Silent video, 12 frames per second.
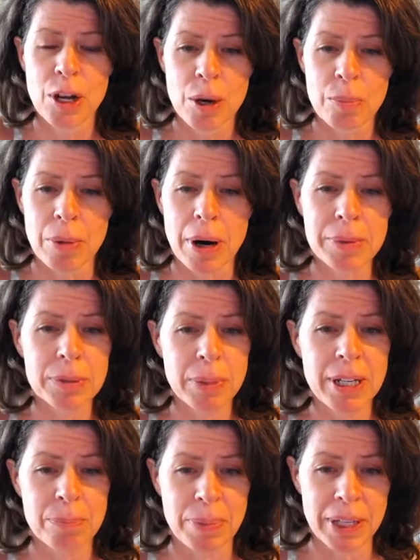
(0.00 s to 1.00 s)
Mom's
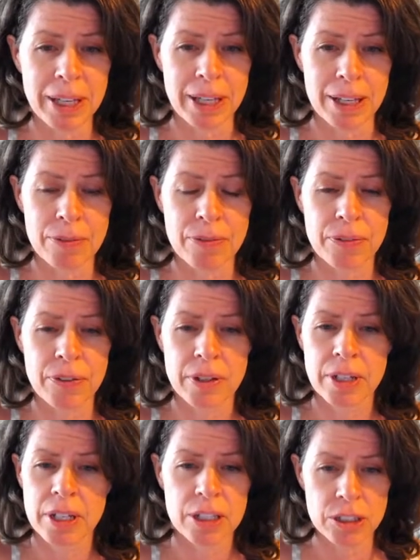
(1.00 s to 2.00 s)
big beef
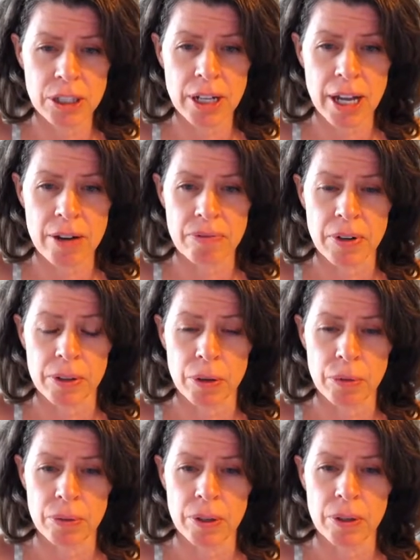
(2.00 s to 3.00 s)
is she didn't have follow
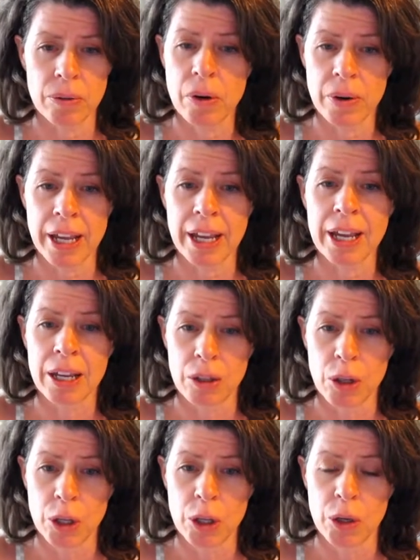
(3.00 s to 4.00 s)
through, okay?
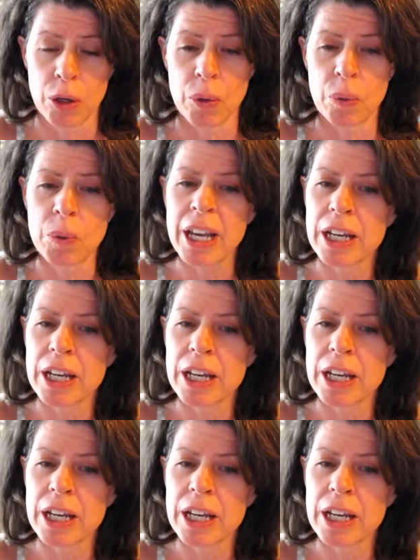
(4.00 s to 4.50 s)
And Lou,